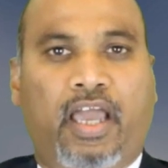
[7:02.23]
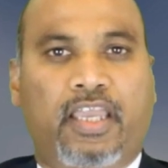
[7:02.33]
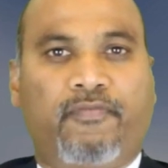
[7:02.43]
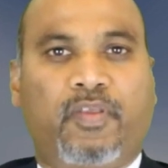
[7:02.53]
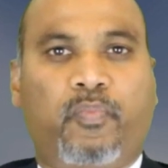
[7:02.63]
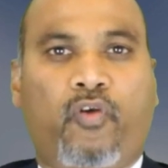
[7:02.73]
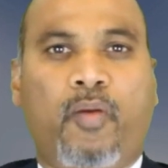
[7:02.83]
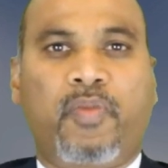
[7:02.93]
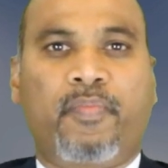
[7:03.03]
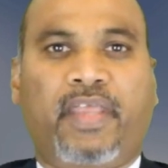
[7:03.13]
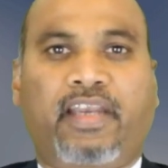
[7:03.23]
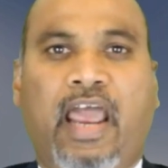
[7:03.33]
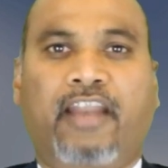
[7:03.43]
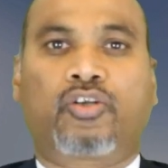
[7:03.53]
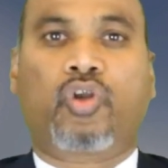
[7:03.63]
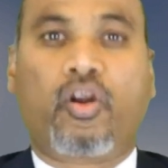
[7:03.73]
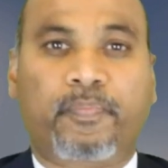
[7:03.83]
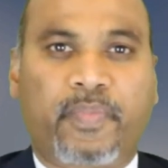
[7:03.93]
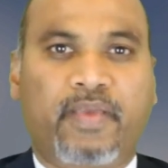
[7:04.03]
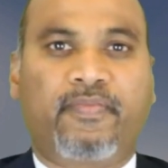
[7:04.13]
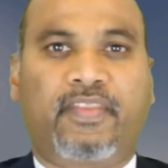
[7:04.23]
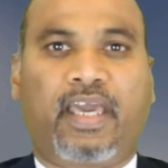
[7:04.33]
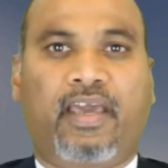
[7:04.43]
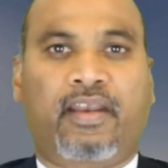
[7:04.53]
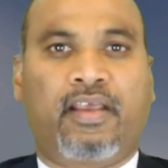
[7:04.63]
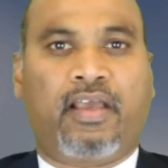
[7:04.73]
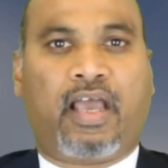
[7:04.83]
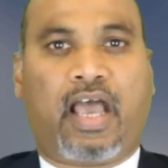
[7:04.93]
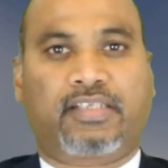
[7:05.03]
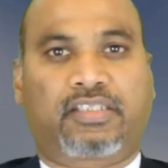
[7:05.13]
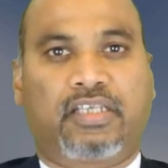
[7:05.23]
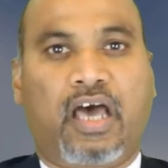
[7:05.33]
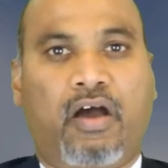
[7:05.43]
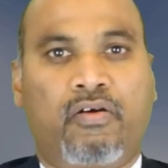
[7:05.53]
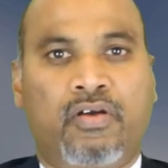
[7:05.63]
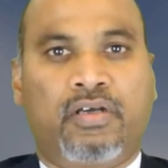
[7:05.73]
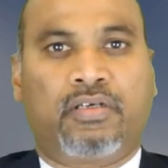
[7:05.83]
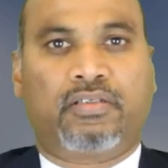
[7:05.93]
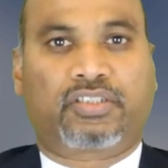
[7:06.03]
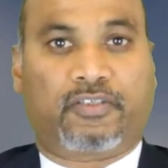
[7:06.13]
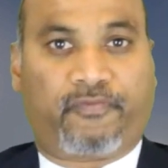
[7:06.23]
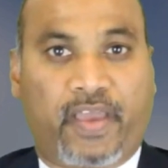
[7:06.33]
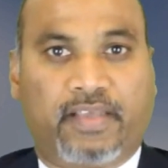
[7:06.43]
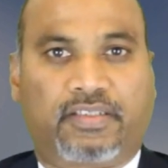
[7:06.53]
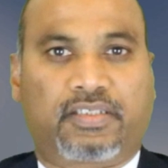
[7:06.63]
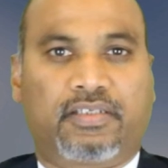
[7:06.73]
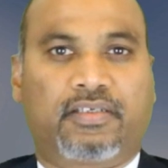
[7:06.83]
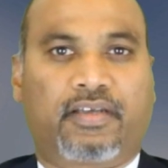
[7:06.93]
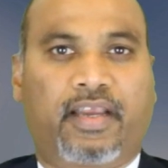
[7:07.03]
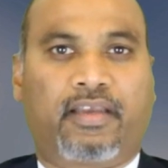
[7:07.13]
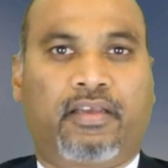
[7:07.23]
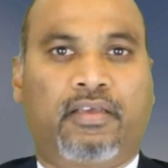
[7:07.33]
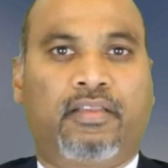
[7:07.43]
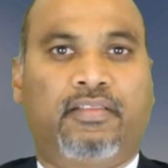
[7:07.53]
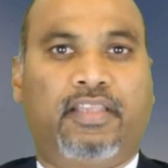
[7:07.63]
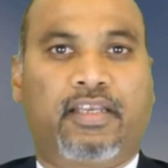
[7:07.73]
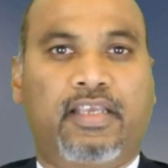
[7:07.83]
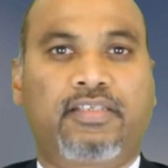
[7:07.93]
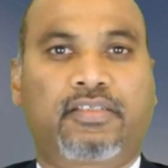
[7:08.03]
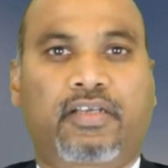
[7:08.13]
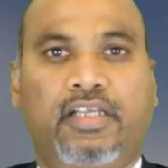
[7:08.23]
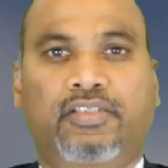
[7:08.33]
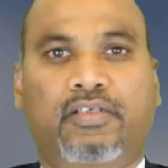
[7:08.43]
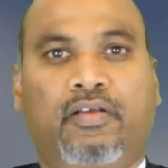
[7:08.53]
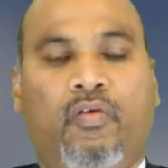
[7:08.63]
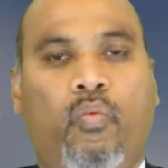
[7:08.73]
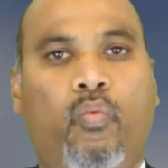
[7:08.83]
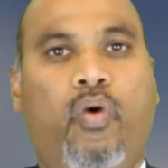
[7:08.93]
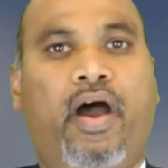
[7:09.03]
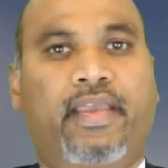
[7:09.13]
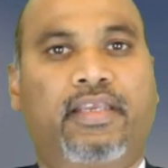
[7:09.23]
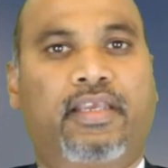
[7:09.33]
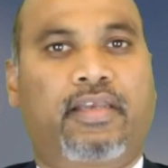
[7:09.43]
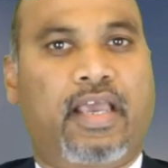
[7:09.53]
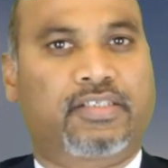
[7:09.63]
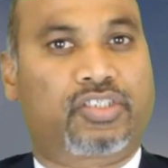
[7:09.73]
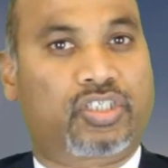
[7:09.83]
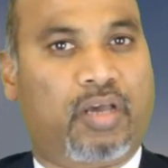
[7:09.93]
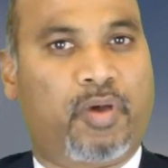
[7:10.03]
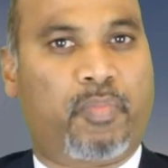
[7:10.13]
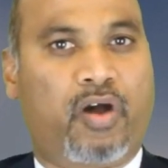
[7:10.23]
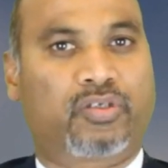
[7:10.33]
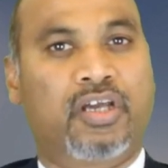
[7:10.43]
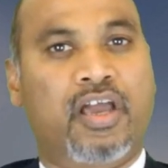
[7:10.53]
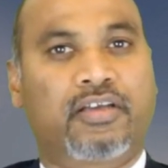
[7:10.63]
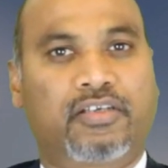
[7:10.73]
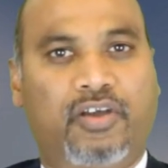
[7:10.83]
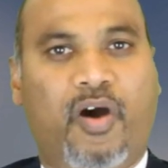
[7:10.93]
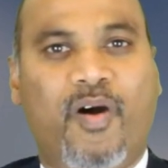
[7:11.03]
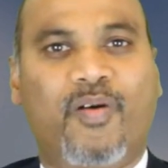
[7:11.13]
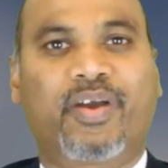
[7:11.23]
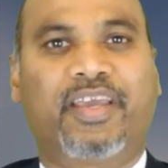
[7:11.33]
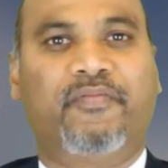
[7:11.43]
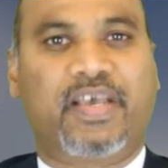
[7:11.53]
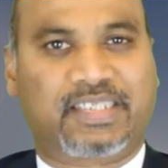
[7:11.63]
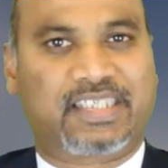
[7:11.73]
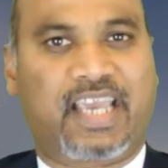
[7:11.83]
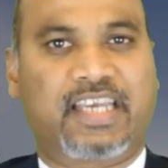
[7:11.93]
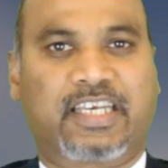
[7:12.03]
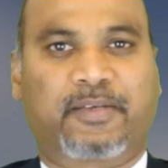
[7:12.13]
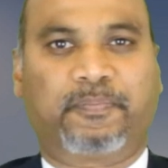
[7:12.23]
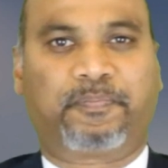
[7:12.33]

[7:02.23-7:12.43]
if the problem that had not been there has now surfaced, right? There is a reason why it has come about. Go investigate it.